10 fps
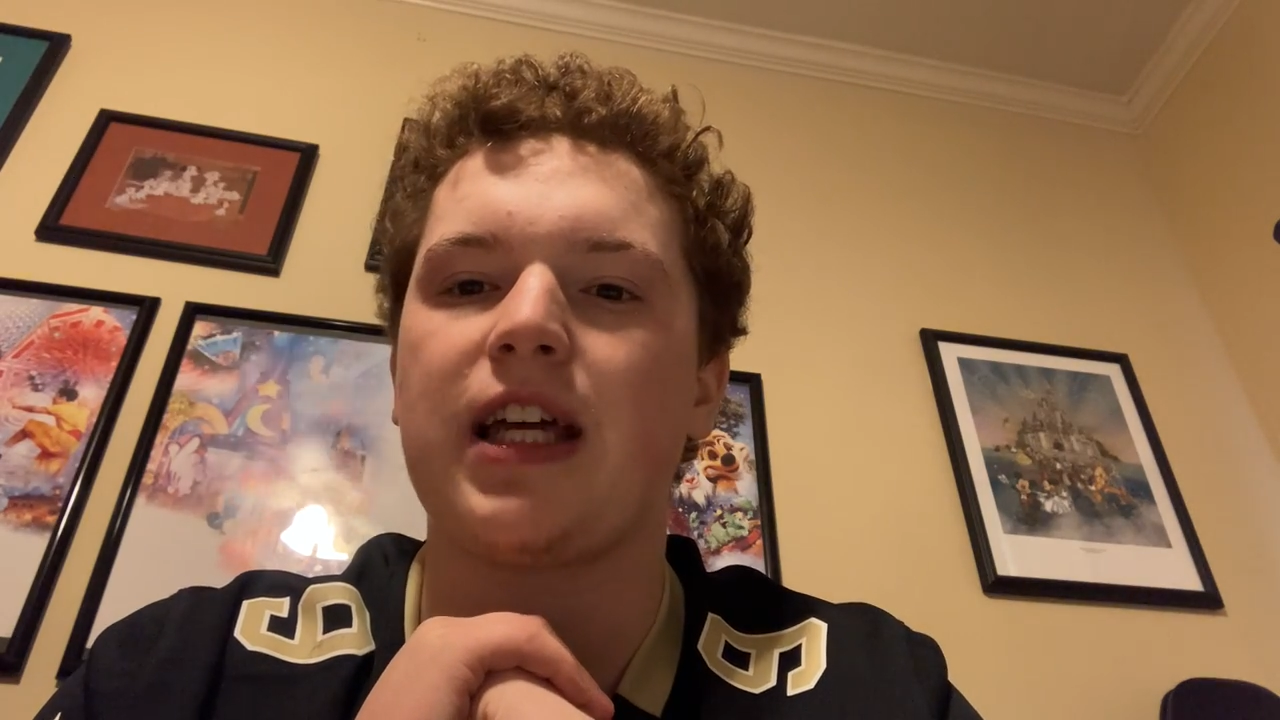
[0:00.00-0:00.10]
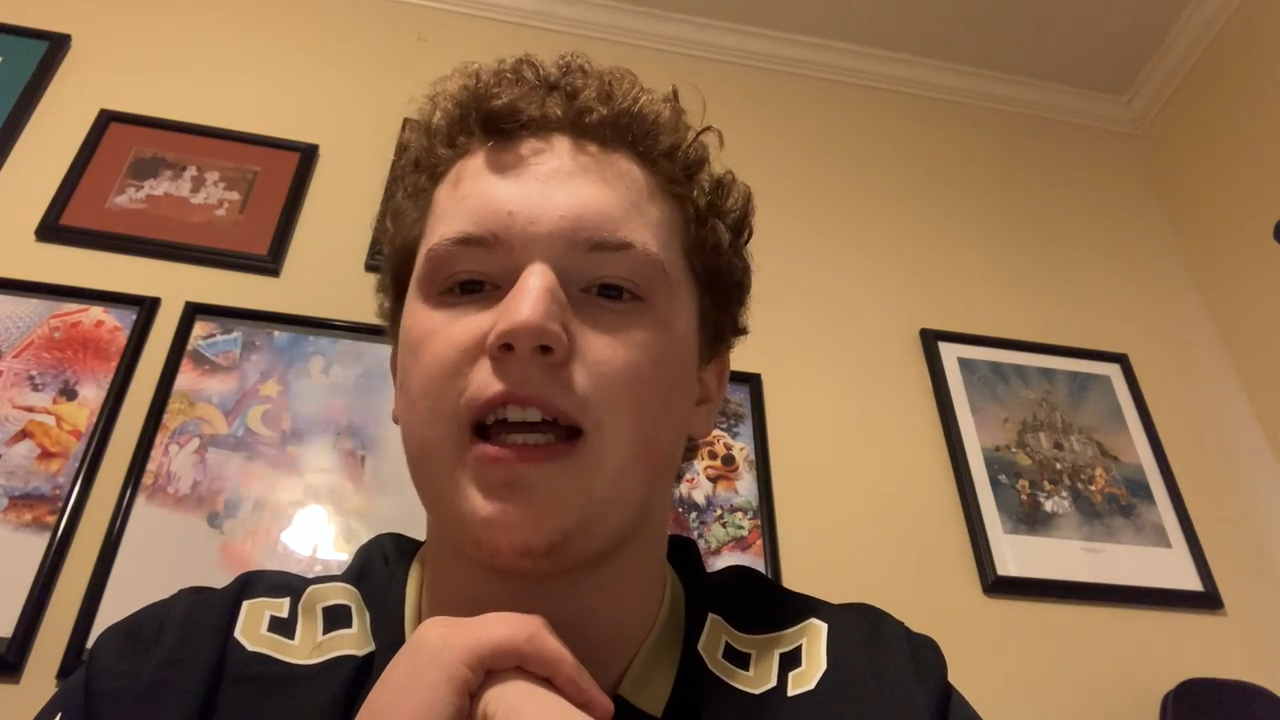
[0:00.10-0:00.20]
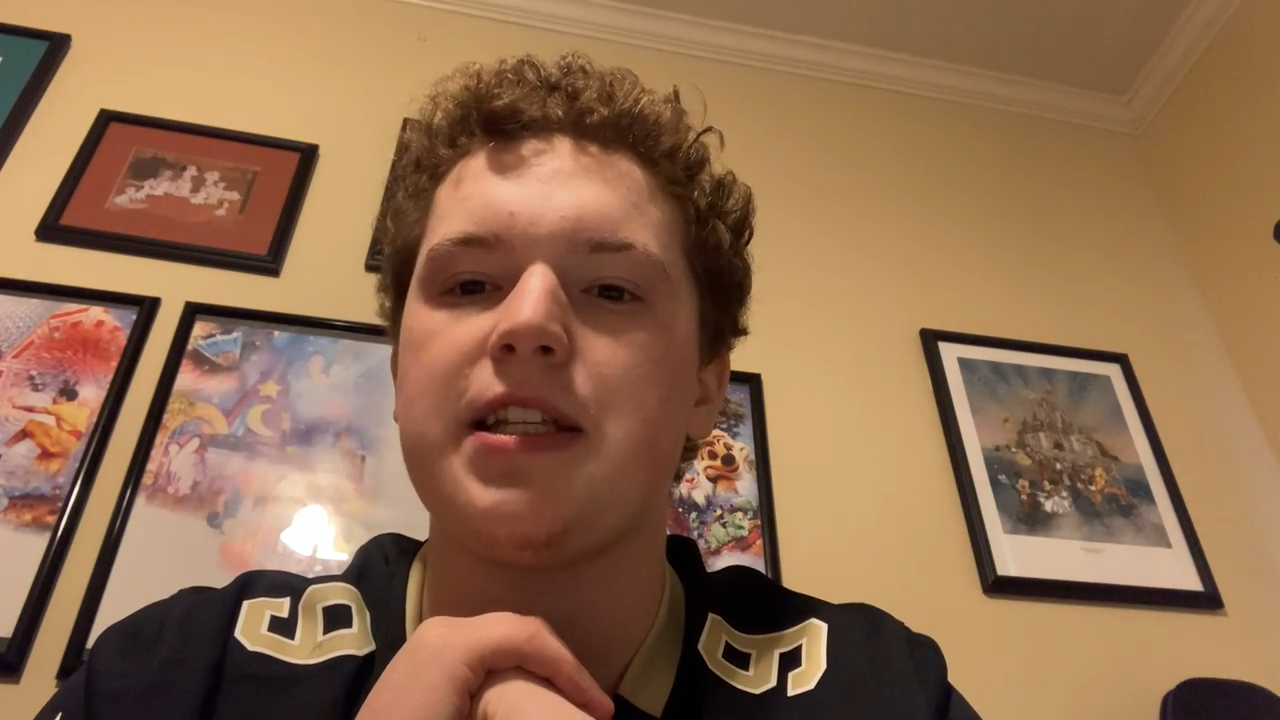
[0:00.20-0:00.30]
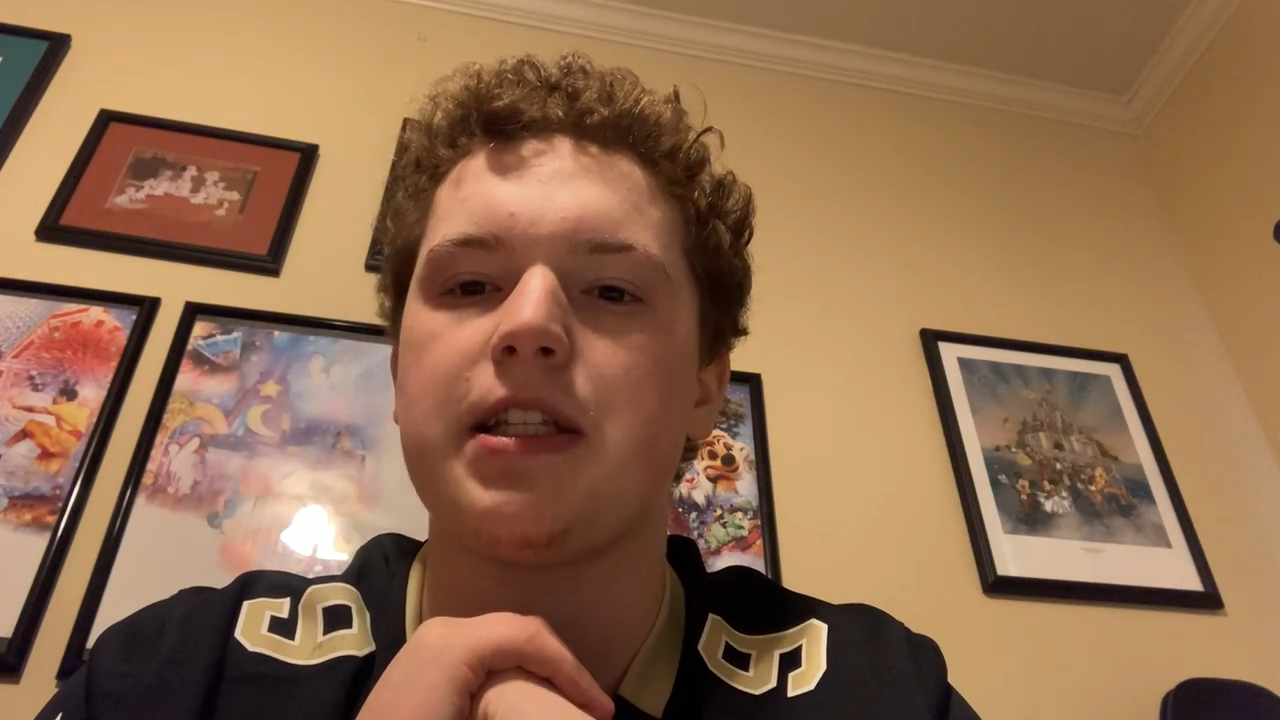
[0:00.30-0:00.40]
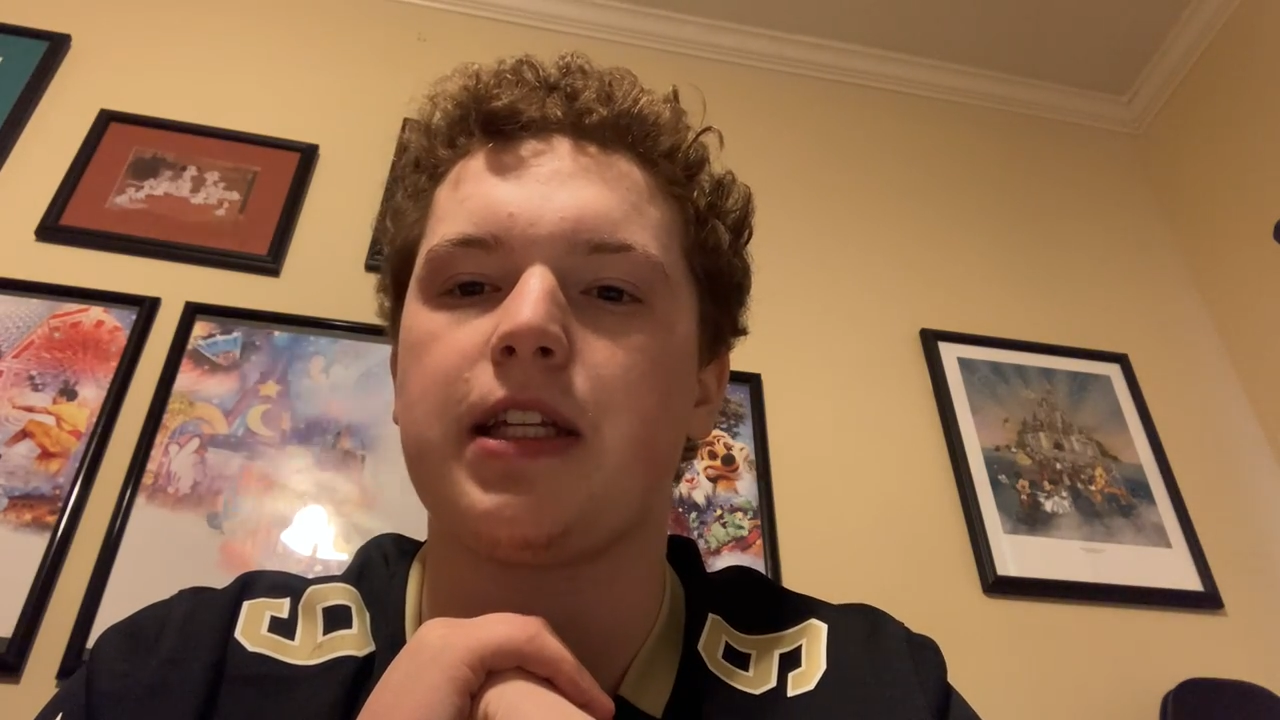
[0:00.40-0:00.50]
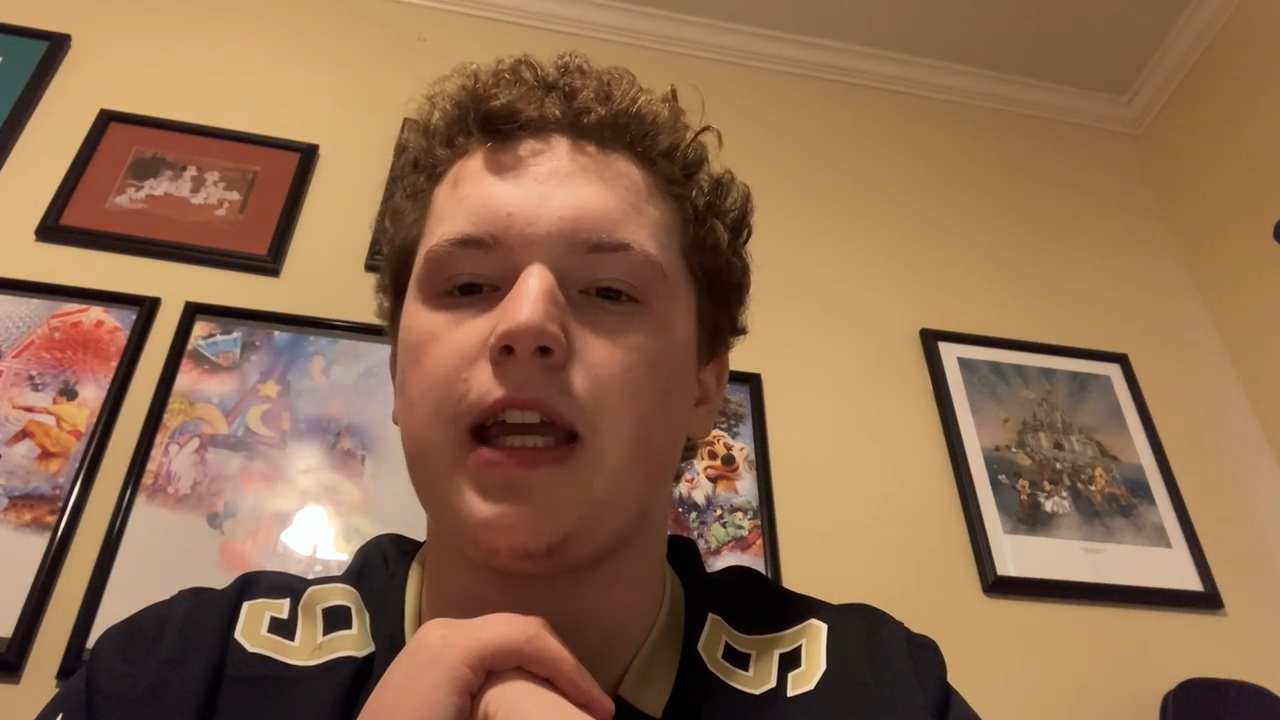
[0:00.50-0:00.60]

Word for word: Tyson